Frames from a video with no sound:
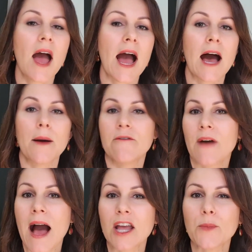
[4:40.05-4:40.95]
and for
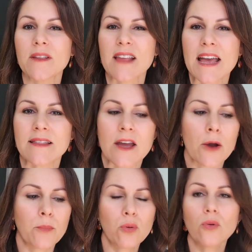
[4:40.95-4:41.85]
argument's sake, they're
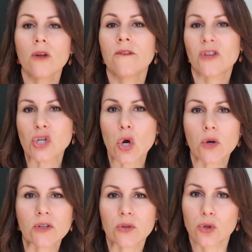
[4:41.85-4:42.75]
a pool of
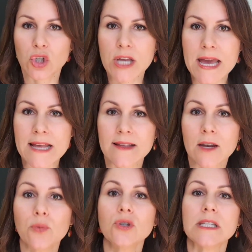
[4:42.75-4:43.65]
stocks or shares that are
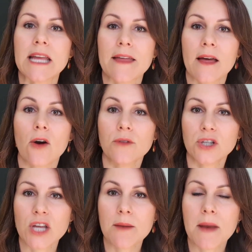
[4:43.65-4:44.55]
put together on the
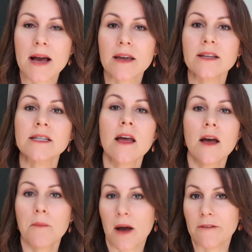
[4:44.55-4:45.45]
share market
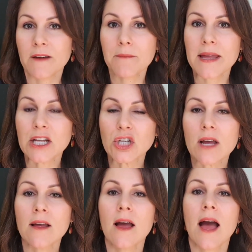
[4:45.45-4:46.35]
by a fund manager,